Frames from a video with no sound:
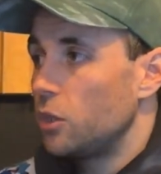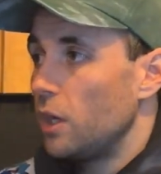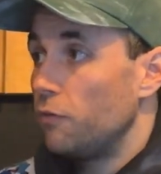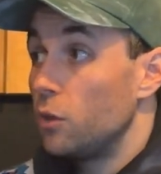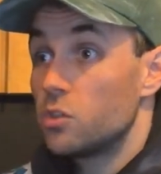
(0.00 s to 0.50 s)

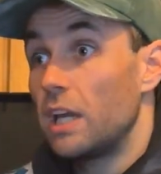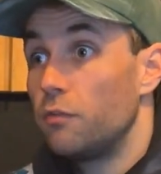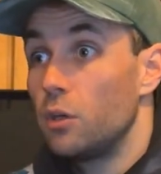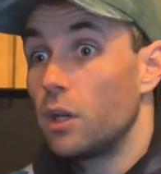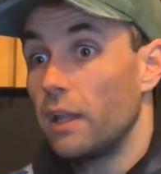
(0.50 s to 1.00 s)
if
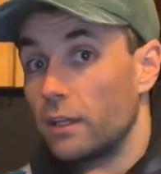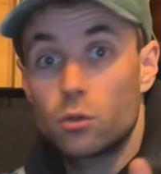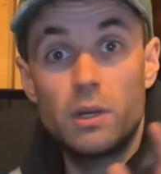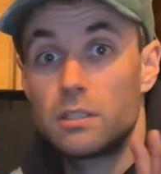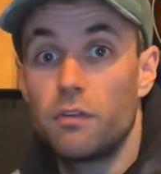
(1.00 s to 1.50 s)
you get like
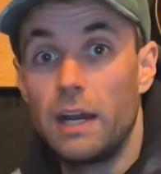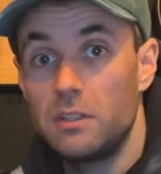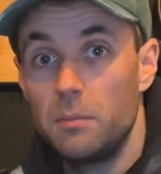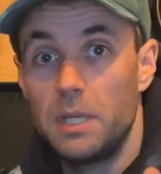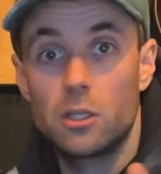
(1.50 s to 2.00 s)
3 to 5
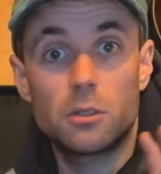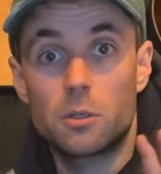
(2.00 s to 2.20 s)
dB